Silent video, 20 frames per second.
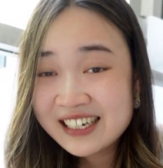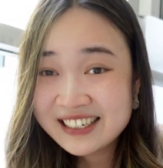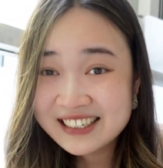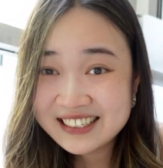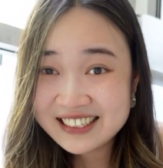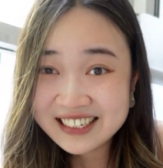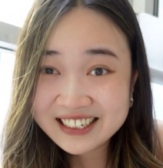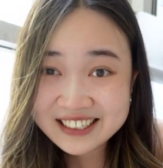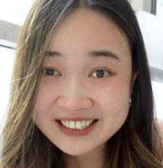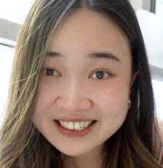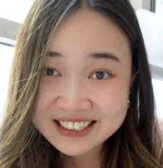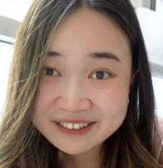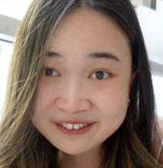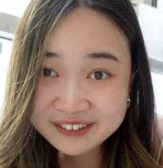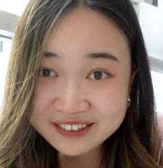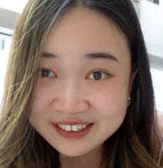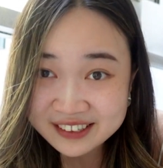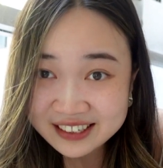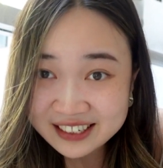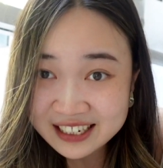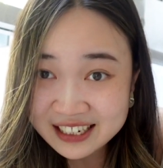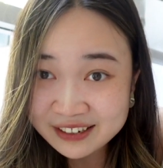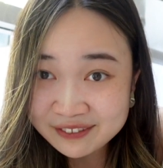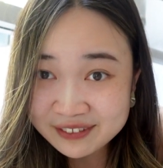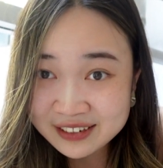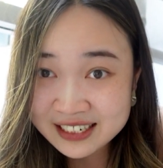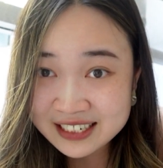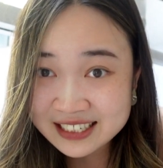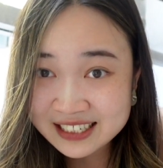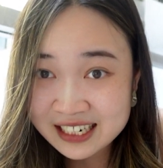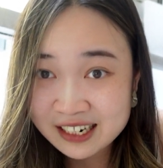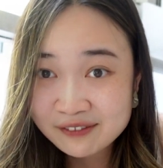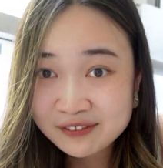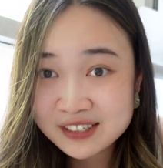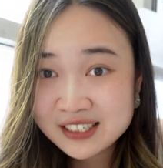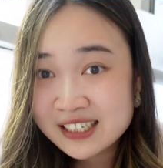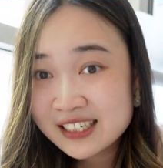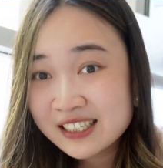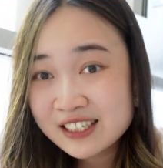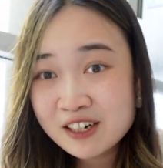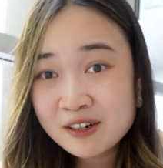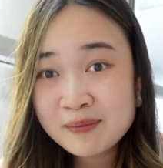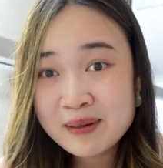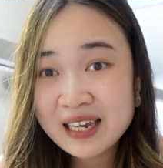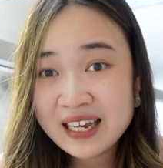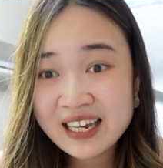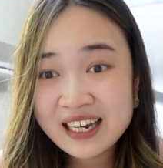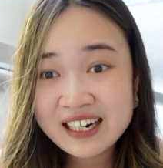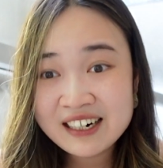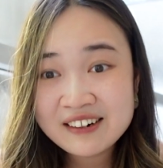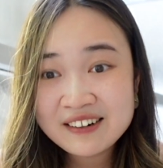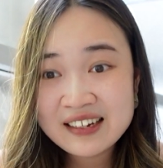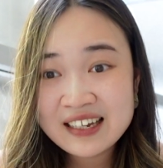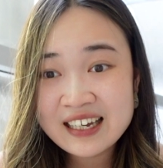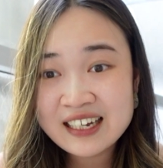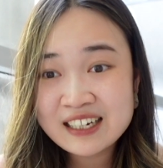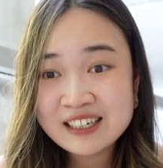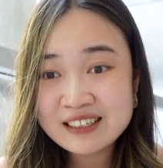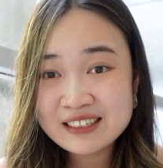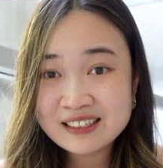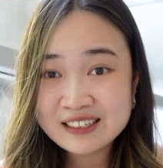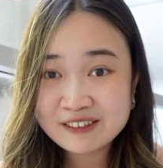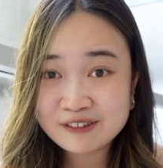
So if you live in the San Francisco Bay Area,